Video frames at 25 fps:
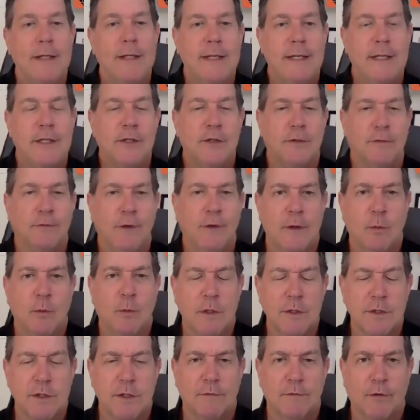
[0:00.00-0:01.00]
teacher, Fred
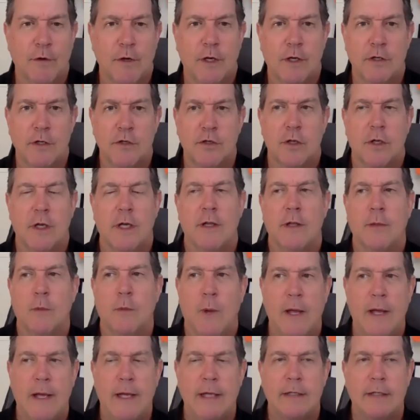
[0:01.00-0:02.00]
Wilson, for years, the
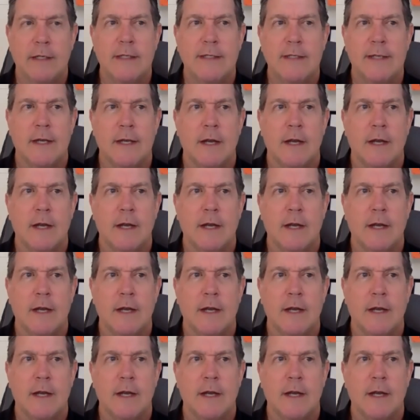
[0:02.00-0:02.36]
way he said,